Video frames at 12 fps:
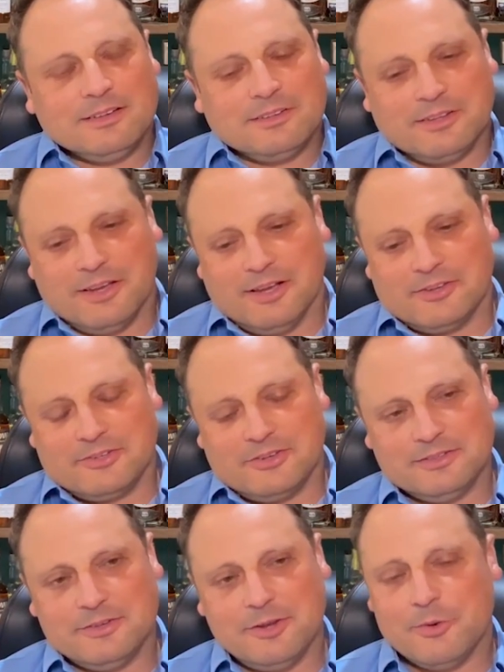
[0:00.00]
Gosh,
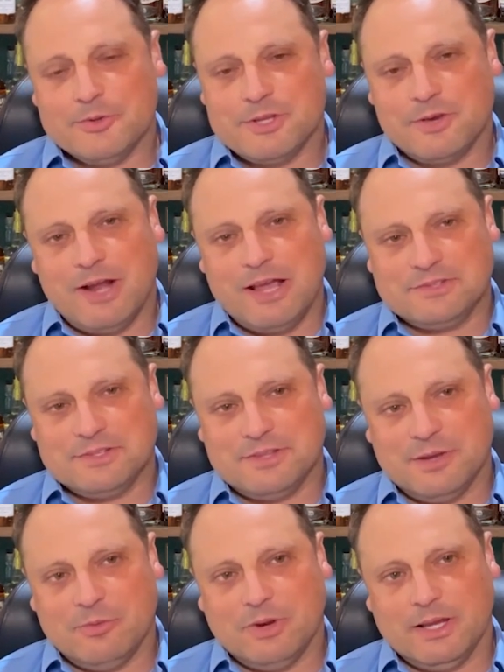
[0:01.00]
no one's ever asked it
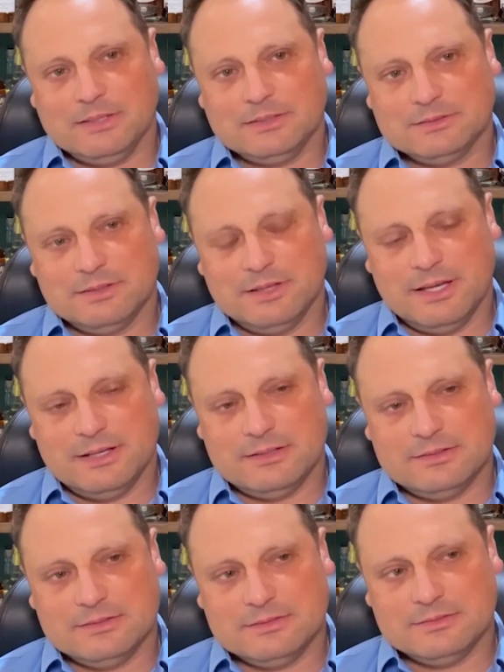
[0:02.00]
that way,
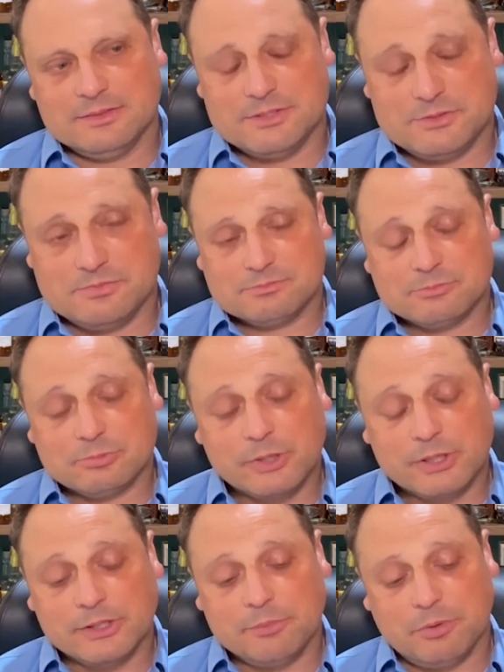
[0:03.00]
and it's
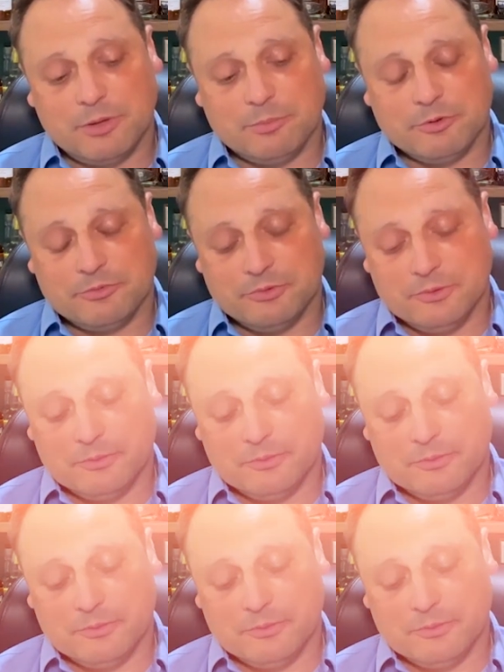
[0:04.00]
really purposeful.